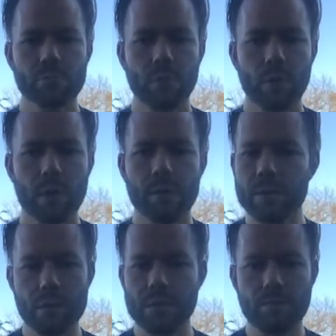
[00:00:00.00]
All right, this
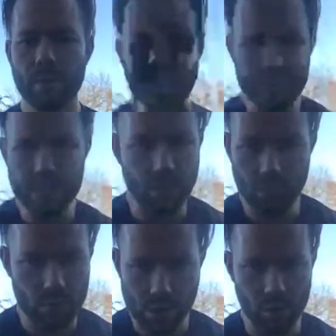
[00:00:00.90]
is instant
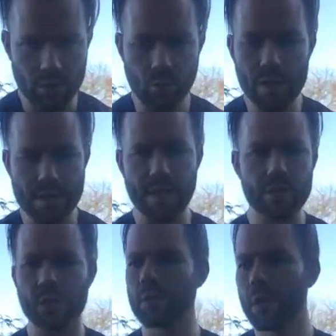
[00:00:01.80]
results. One
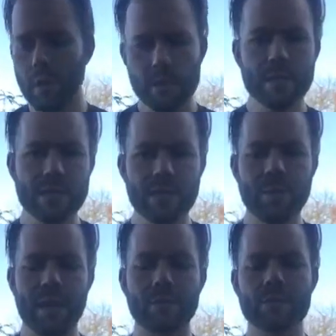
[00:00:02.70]
session, 60
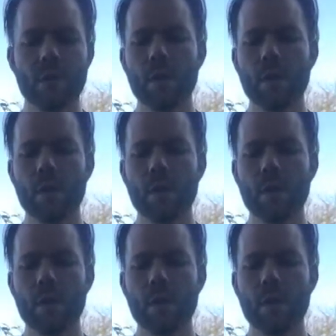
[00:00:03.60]
pounds.